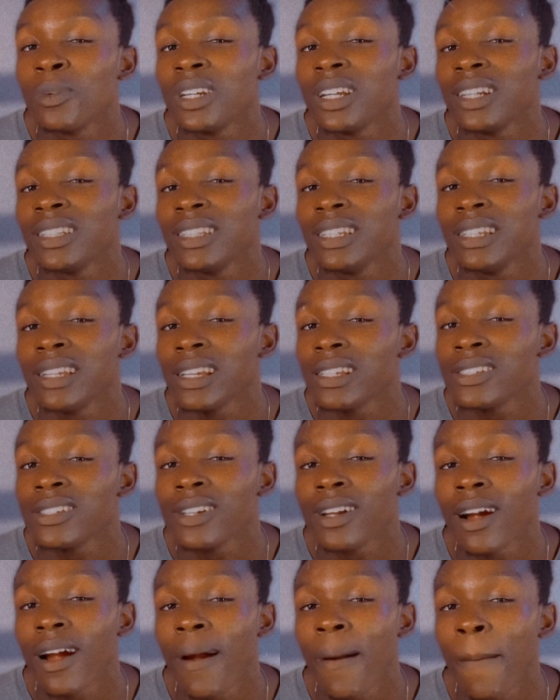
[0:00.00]
it in modern day
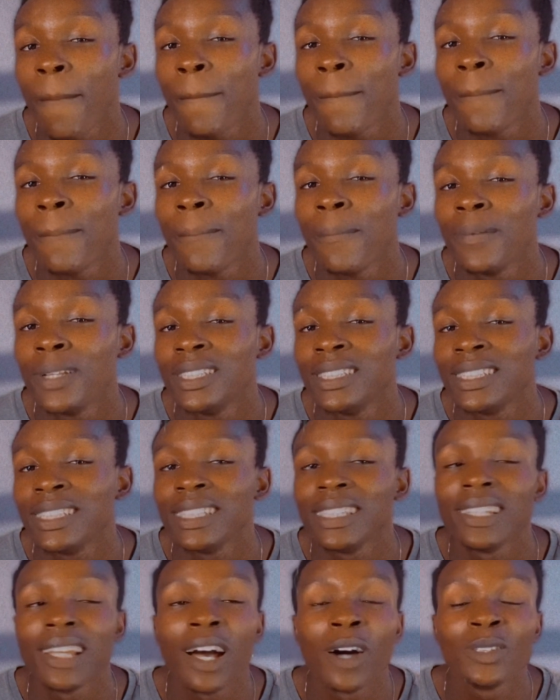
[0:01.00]
Nigeria?
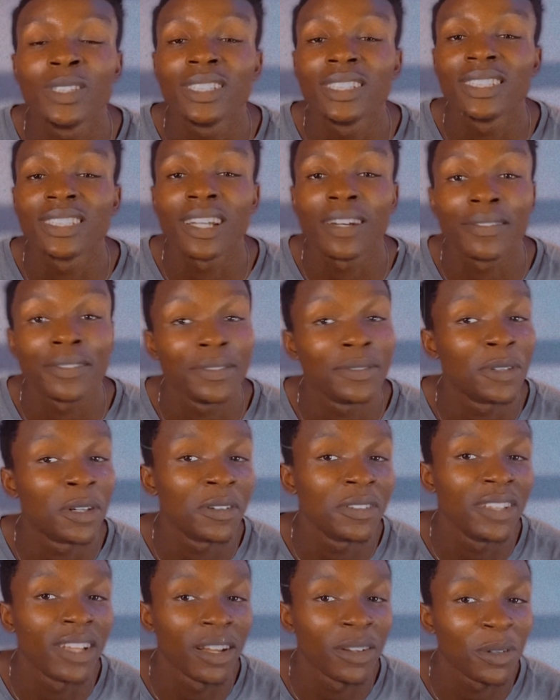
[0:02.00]
Seeing how things
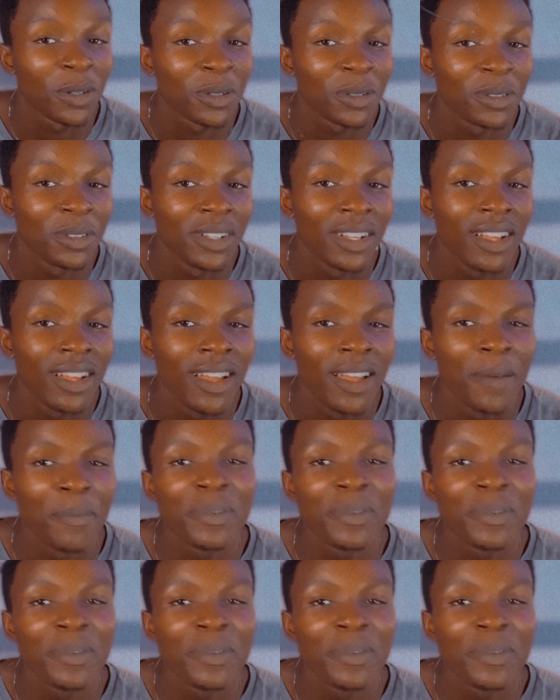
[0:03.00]
have evolved and all.